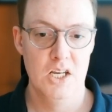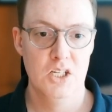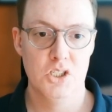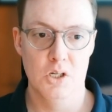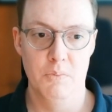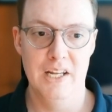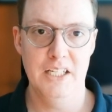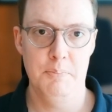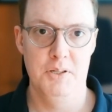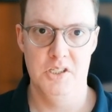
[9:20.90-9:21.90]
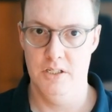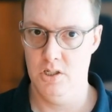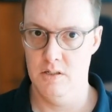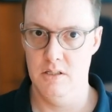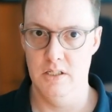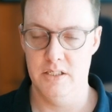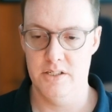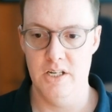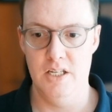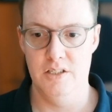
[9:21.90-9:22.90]
So nice positional
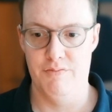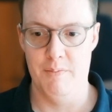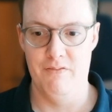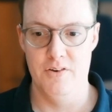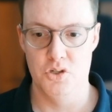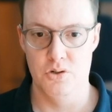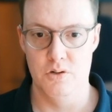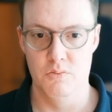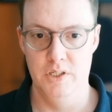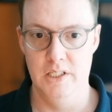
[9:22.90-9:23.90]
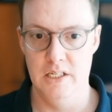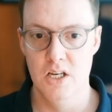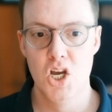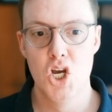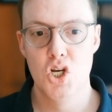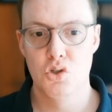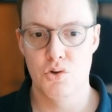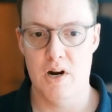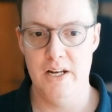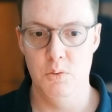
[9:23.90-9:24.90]
exchange from Fischer to really
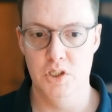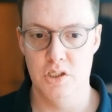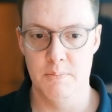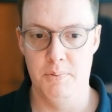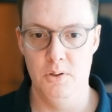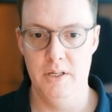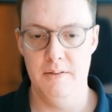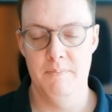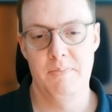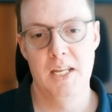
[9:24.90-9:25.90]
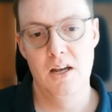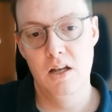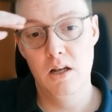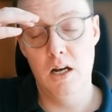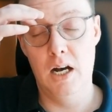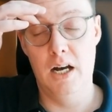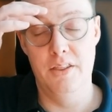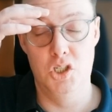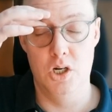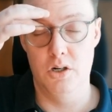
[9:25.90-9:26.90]
try to exploit
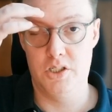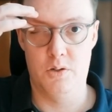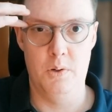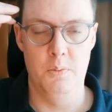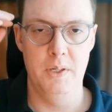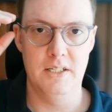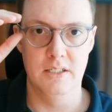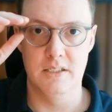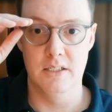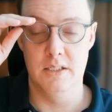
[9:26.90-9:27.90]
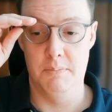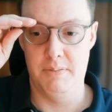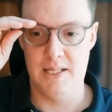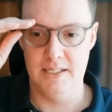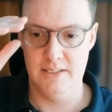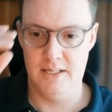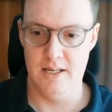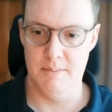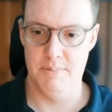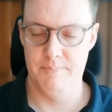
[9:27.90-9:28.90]
the dark square weaknesses in black's
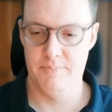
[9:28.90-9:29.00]
camp.